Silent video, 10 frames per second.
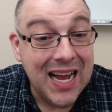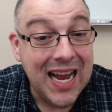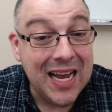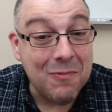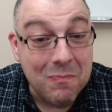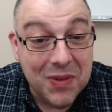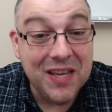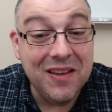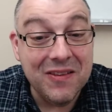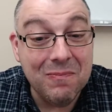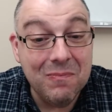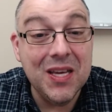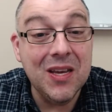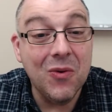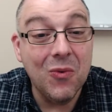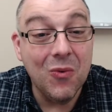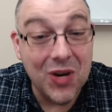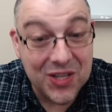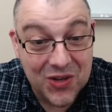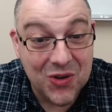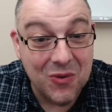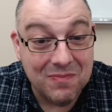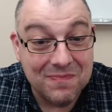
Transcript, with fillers: and peace be with you.